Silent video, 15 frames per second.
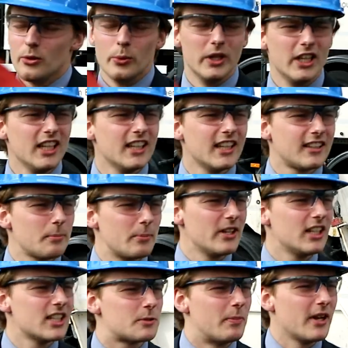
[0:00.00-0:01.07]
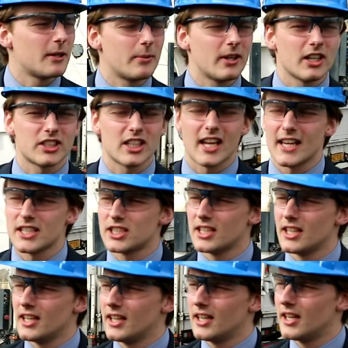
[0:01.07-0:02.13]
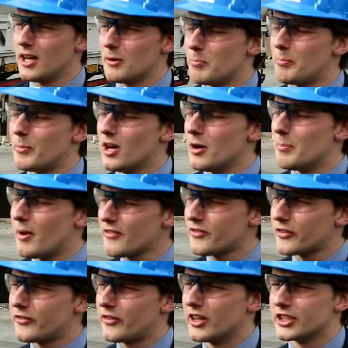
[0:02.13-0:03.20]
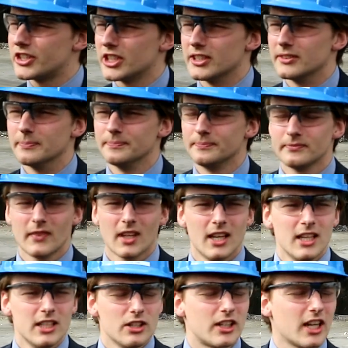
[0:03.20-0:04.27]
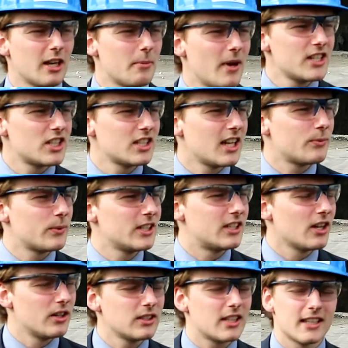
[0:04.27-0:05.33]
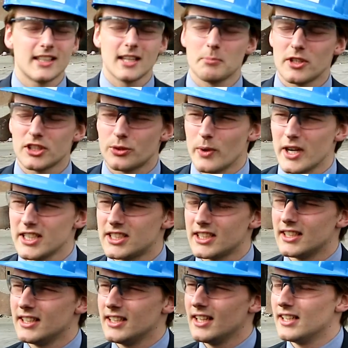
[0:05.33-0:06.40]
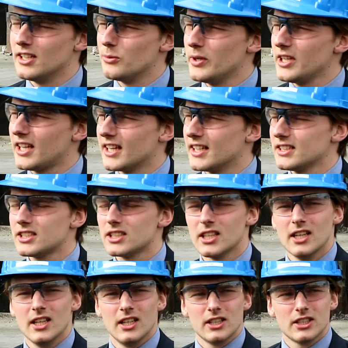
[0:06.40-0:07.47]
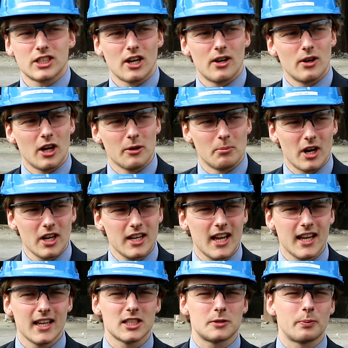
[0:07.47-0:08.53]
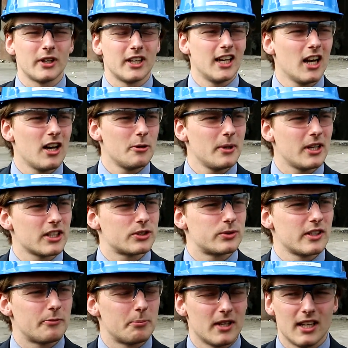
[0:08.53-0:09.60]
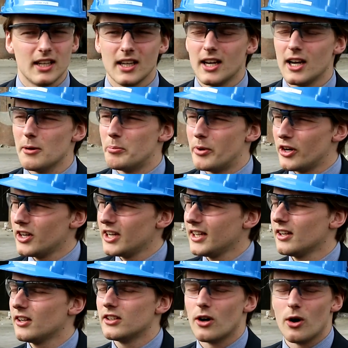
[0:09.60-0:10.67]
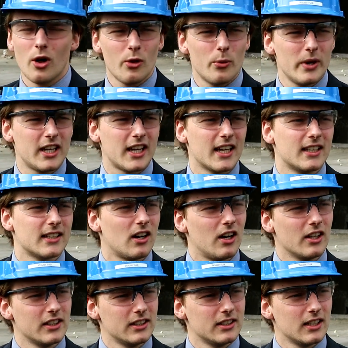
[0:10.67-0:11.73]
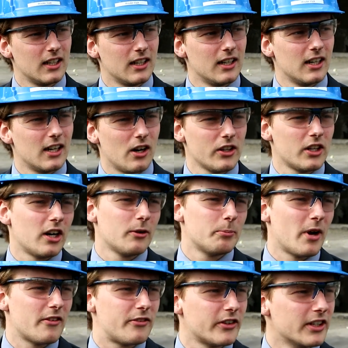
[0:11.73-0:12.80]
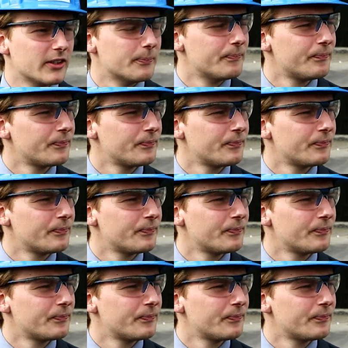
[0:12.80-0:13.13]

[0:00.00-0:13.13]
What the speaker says: We need it to be this big because it has a buffer function. You can imagine that we don't get that much waste in the weekends. So on Monday it's pretty low because we've been burning the whole weekend on our buffer.